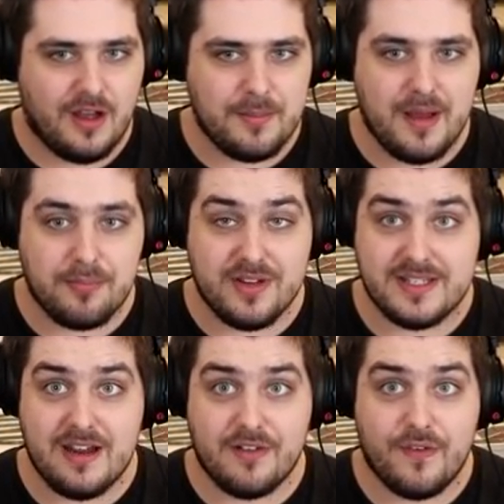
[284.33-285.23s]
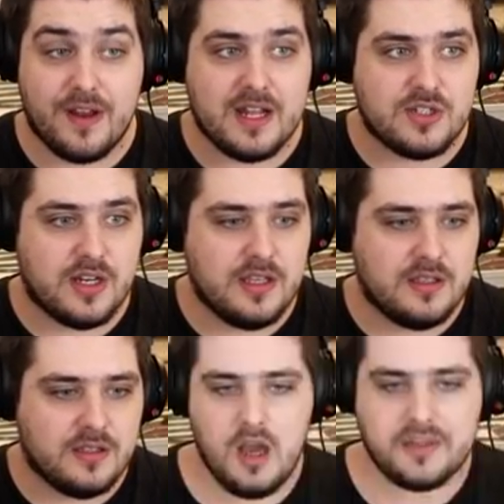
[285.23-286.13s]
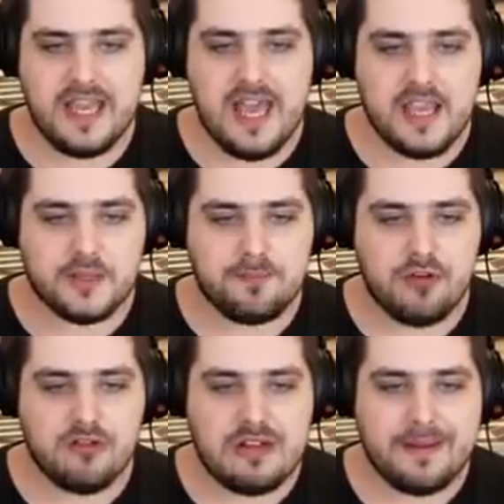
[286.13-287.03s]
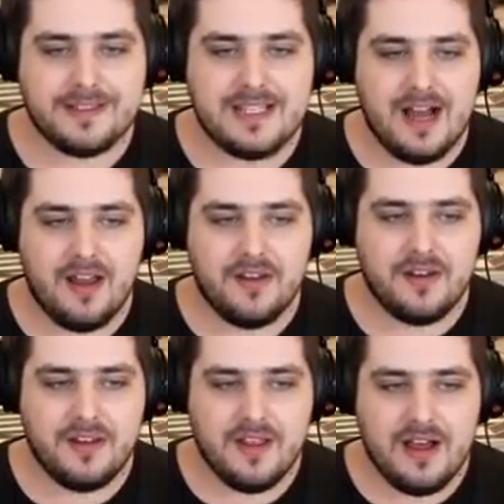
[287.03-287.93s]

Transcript: I'm, I'm pretty terrified, actually. Okay, programming done.